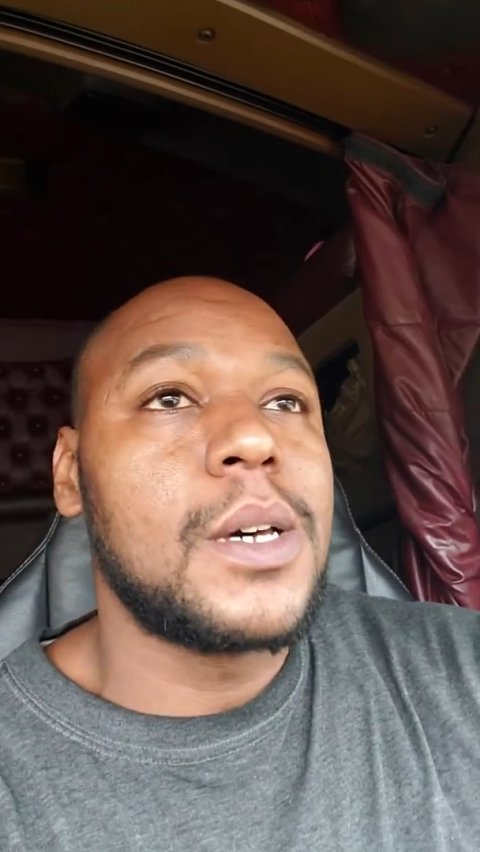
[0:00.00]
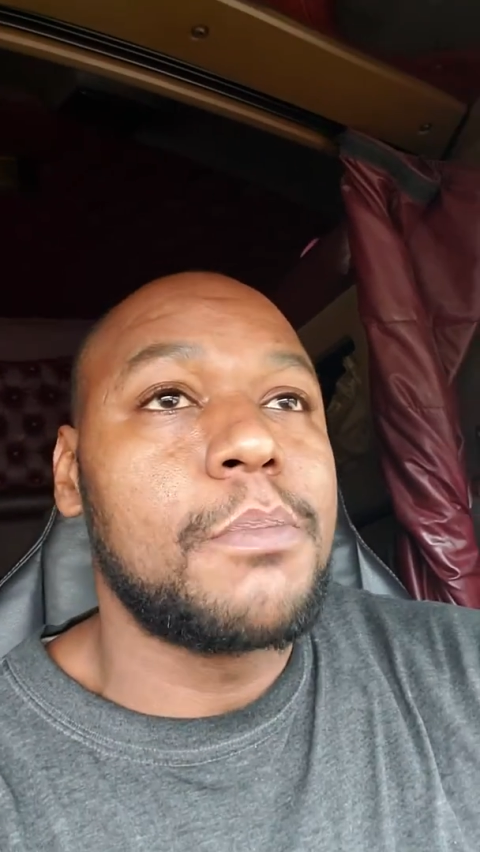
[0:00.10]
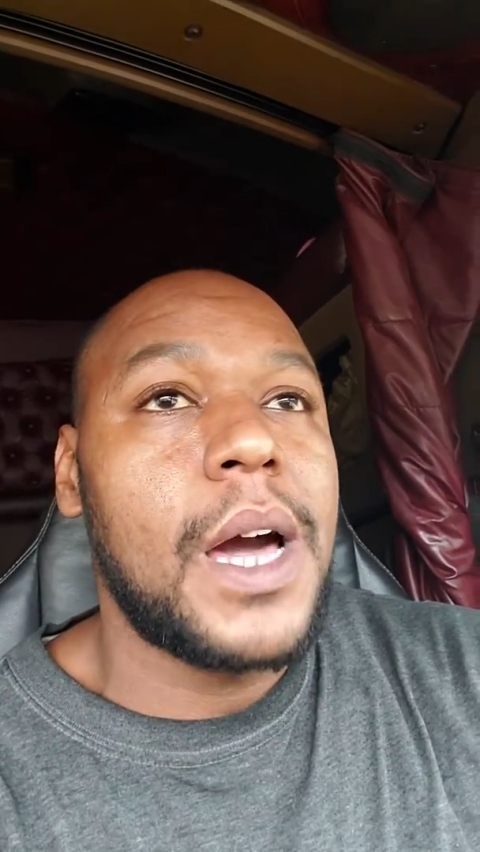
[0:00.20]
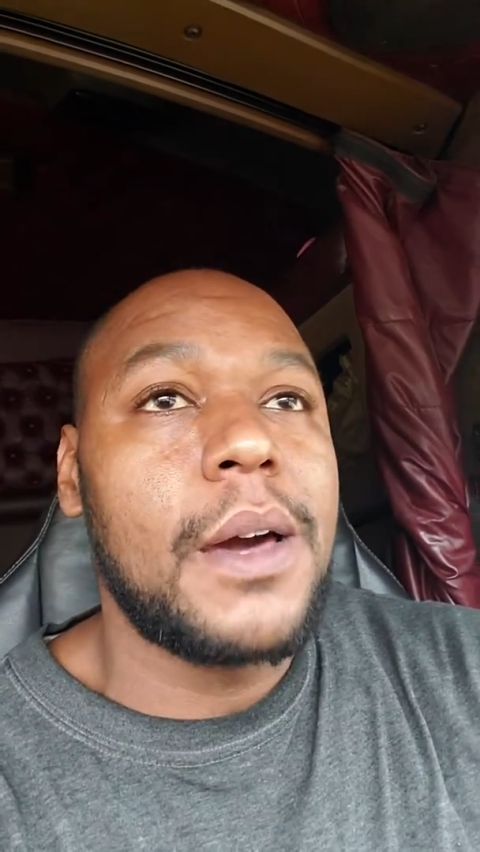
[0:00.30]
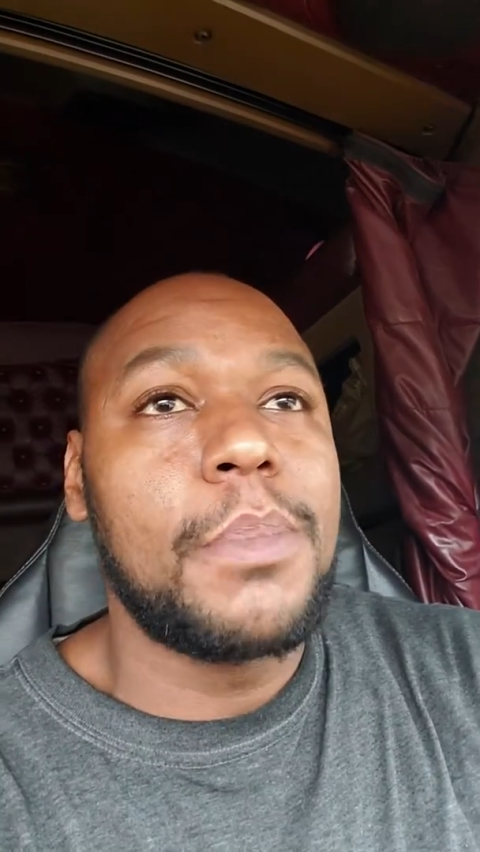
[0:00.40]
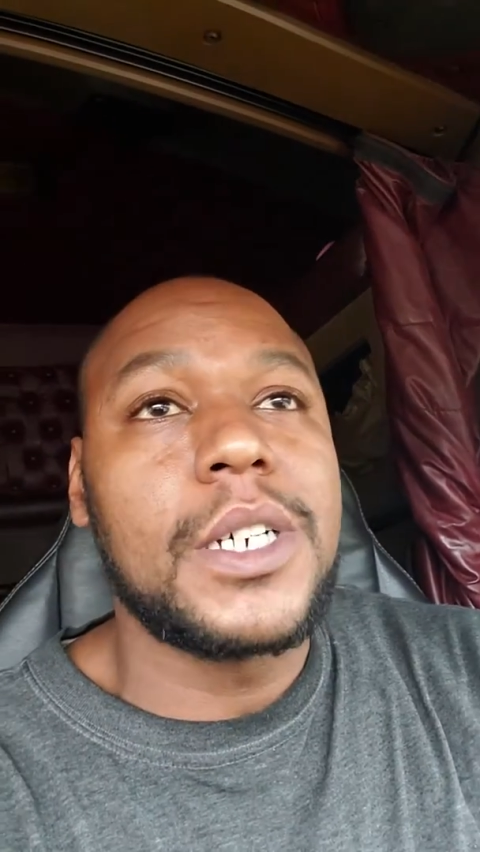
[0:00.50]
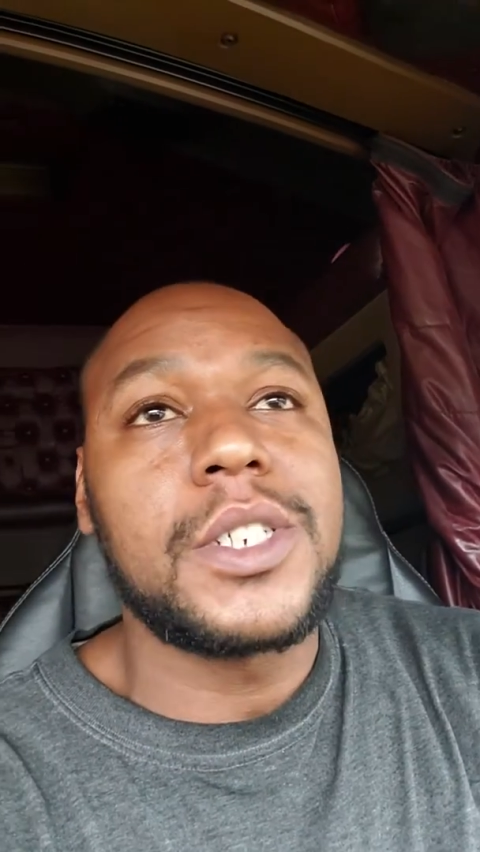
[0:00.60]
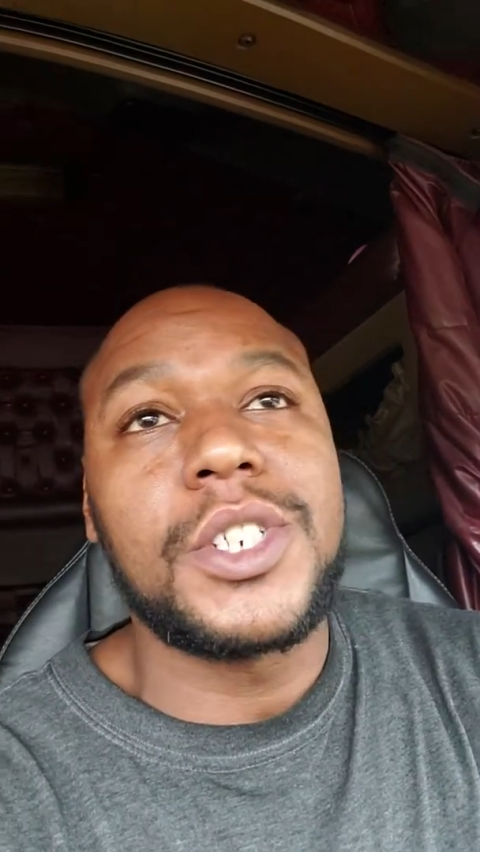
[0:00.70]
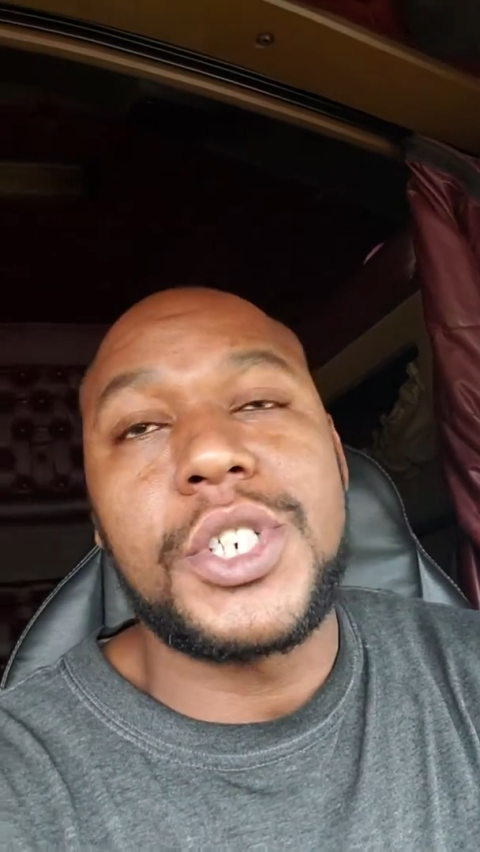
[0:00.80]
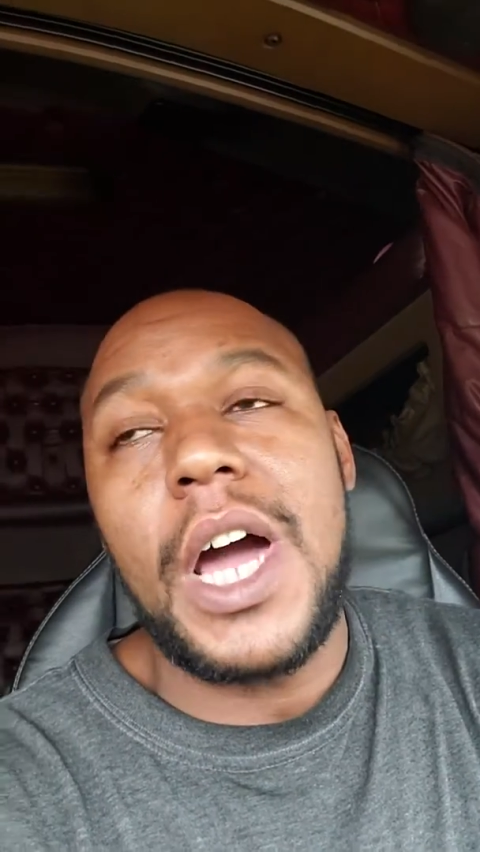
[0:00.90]

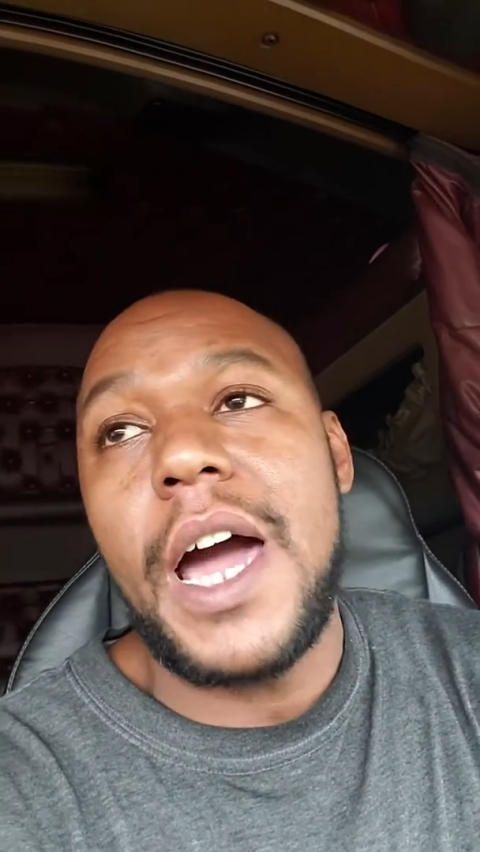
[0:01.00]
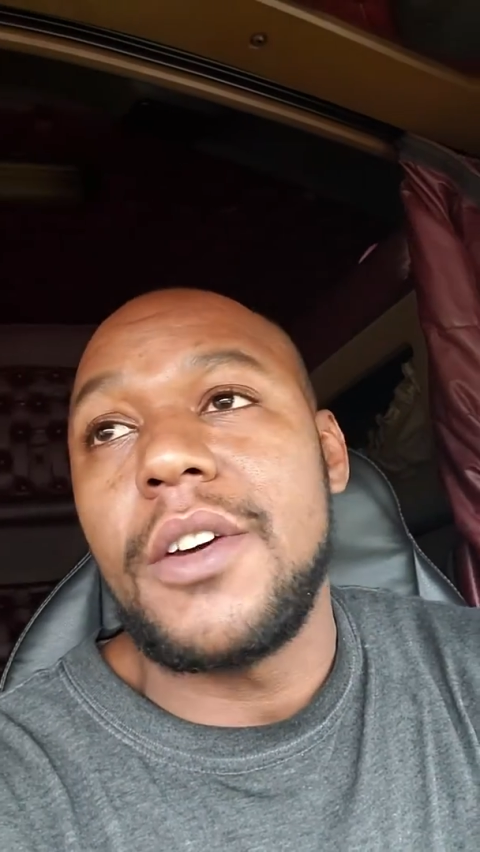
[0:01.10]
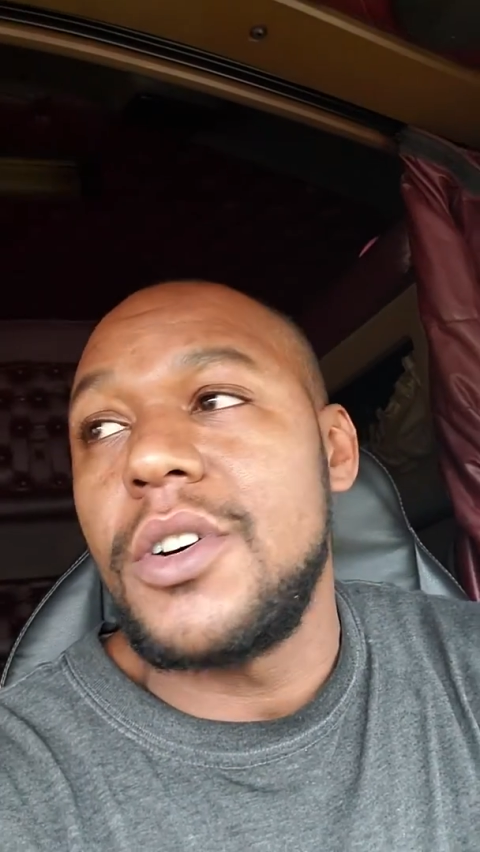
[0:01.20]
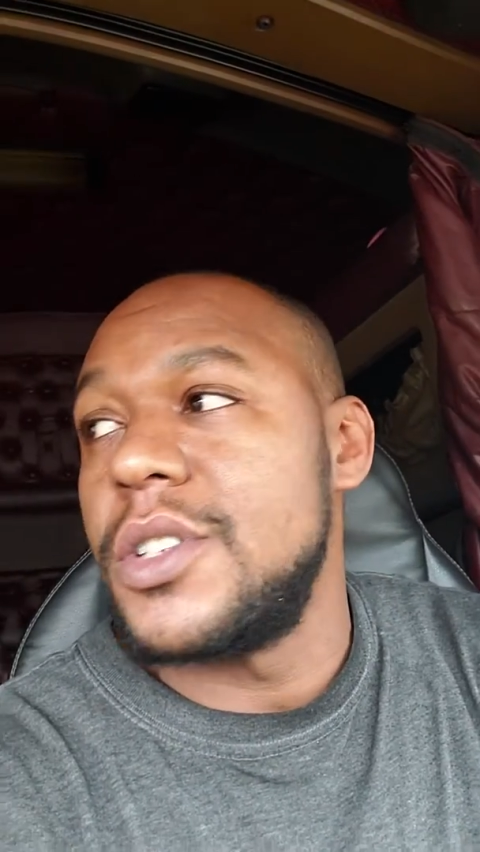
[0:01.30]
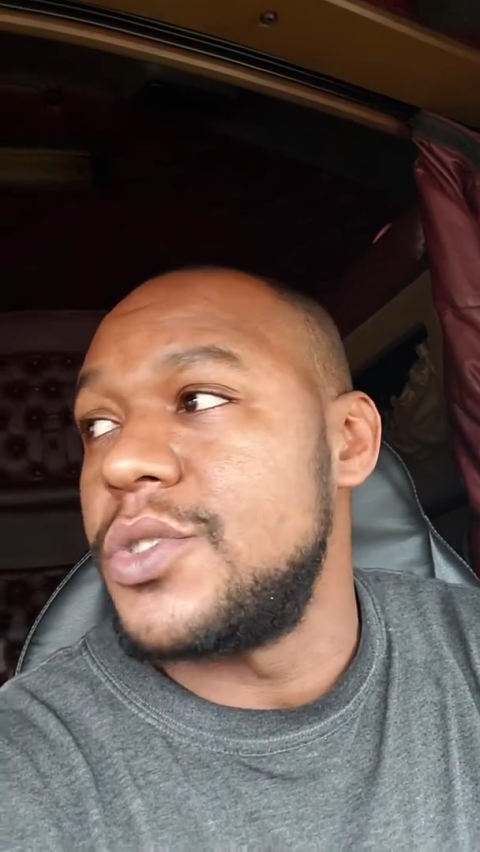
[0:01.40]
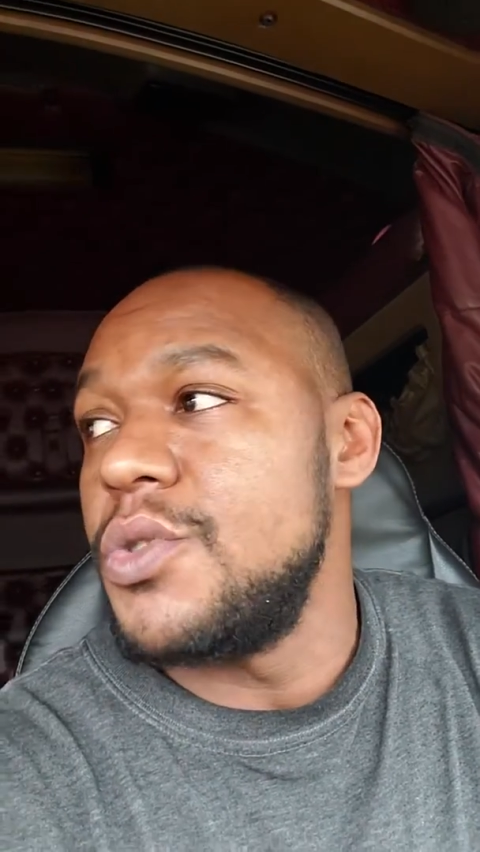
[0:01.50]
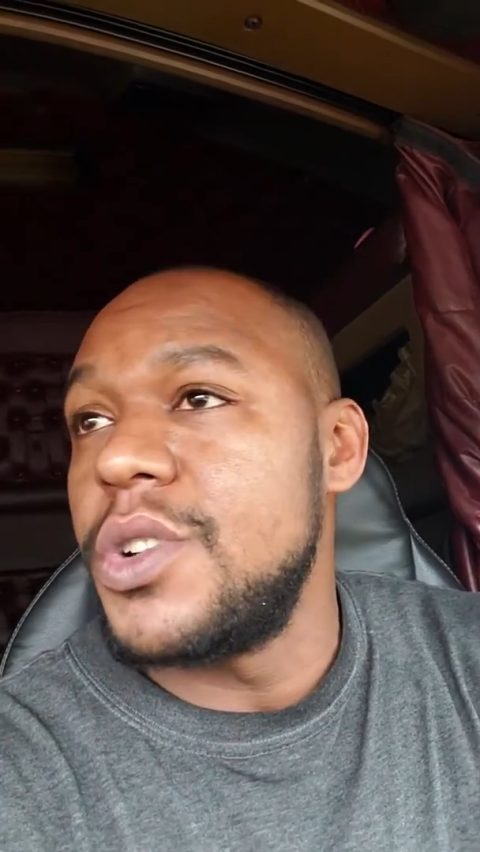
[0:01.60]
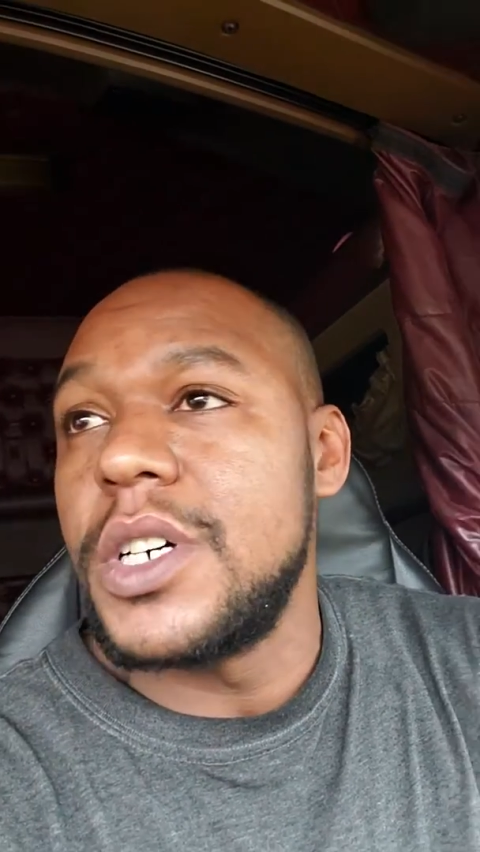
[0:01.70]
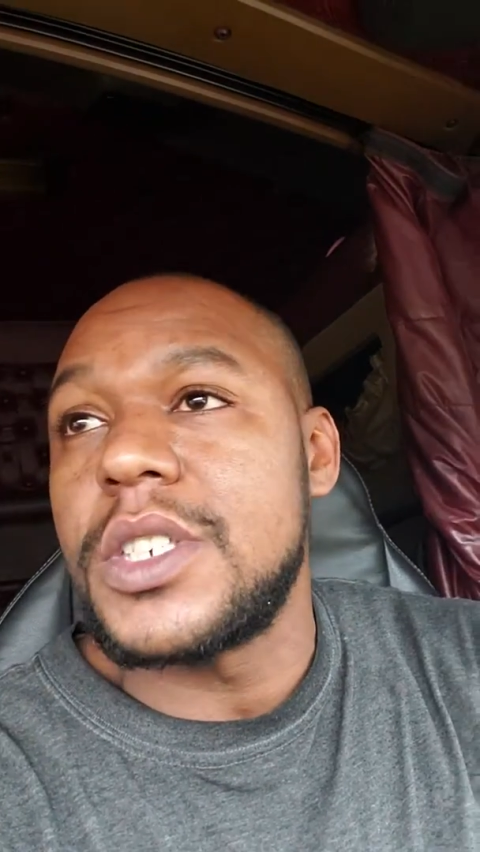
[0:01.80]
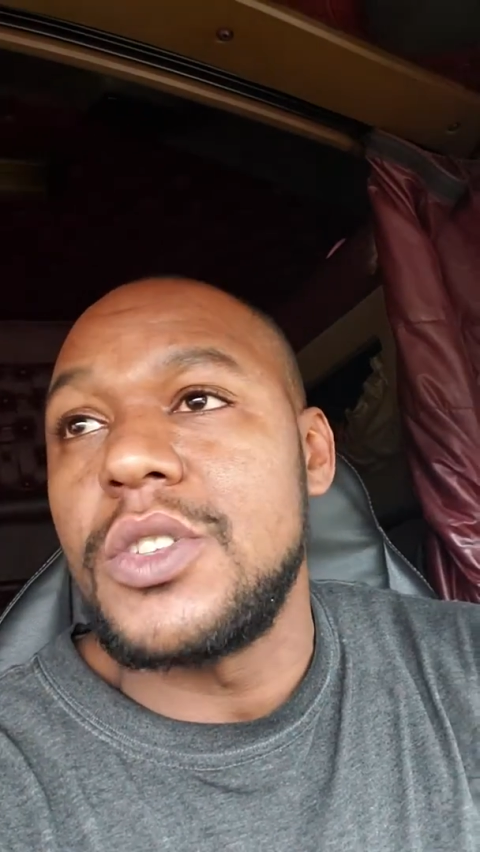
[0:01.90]
a shot or do
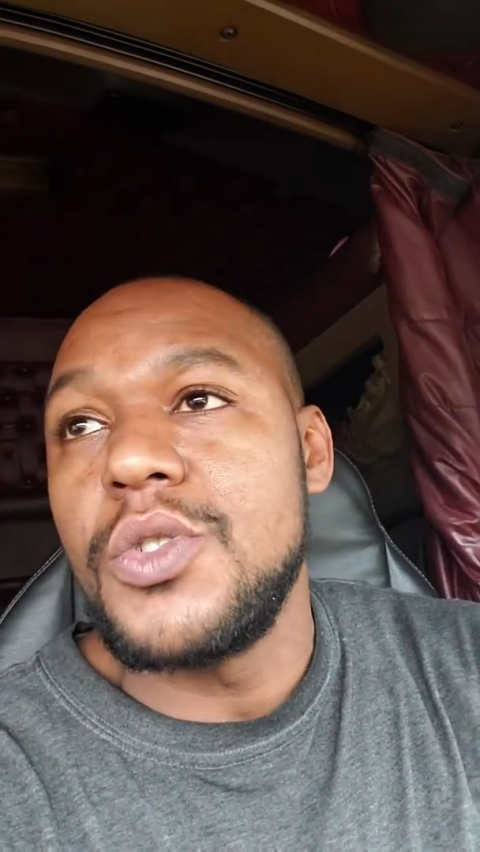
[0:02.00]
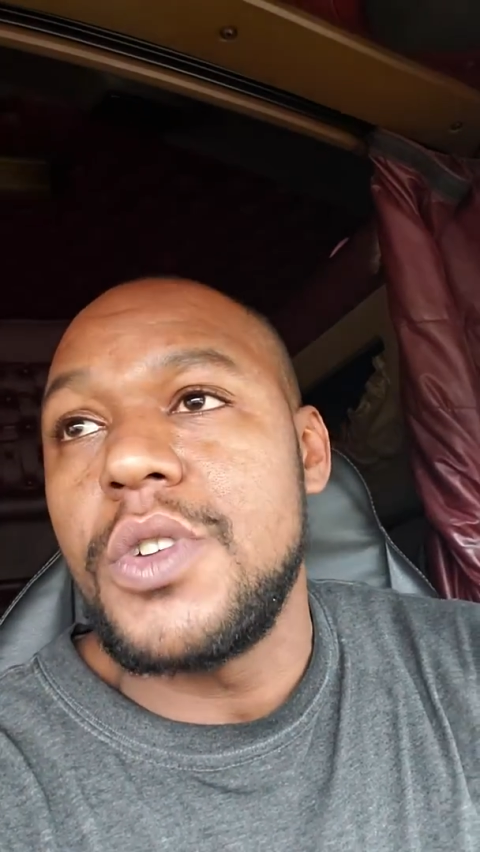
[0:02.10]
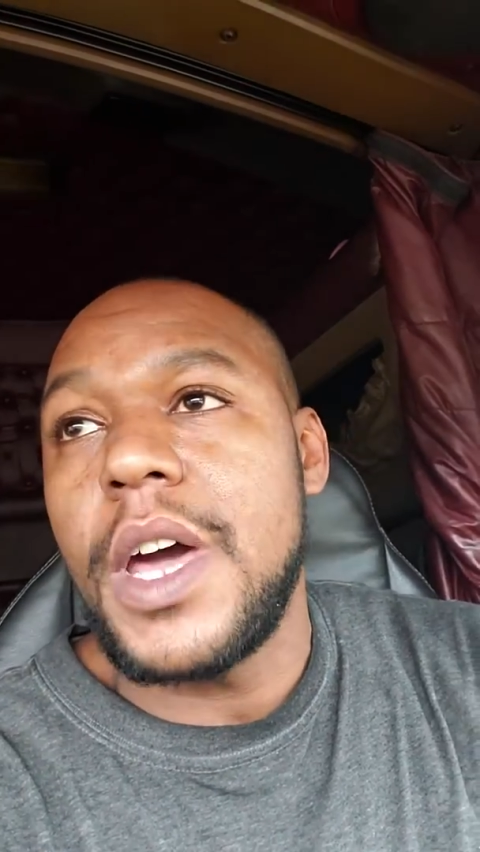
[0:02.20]
this and do